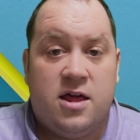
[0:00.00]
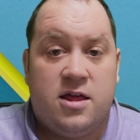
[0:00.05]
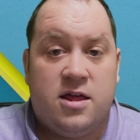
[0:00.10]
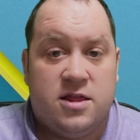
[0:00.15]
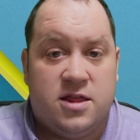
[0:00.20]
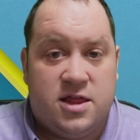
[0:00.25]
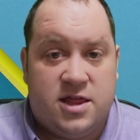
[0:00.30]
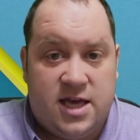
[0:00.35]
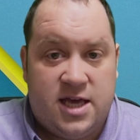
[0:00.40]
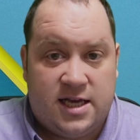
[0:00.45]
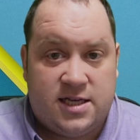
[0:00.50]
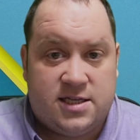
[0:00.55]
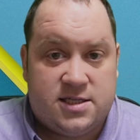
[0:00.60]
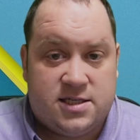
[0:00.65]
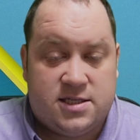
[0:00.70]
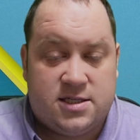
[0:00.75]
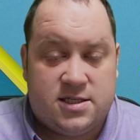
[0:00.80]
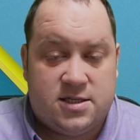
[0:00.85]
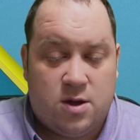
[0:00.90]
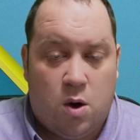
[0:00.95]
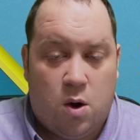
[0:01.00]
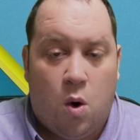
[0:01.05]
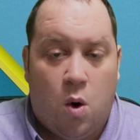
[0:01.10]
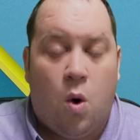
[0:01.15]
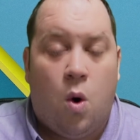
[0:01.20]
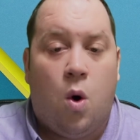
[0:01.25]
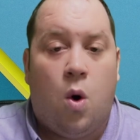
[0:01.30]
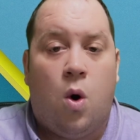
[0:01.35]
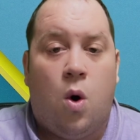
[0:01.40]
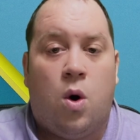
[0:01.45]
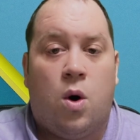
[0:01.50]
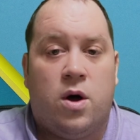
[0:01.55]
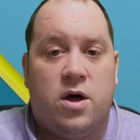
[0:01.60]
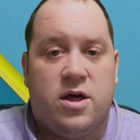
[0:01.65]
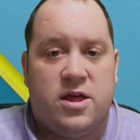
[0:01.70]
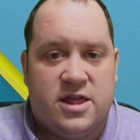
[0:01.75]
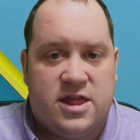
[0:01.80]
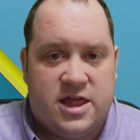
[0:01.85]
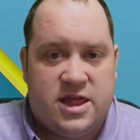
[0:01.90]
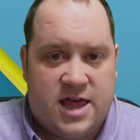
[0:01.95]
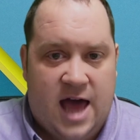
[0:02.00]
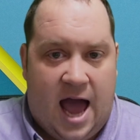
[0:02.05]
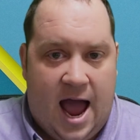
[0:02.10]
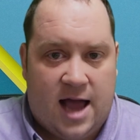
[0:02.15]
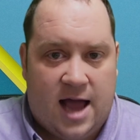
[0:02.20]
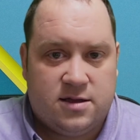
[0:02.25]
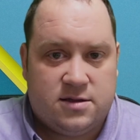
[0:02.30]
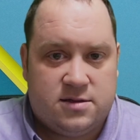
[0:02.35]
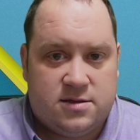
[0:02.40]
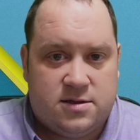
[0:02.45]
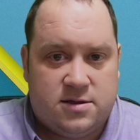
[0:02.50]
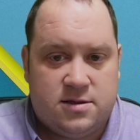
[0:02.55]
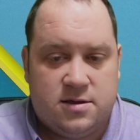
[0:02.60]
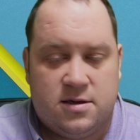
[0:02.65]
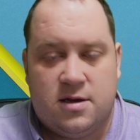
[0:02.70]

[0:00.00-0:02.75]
this or that.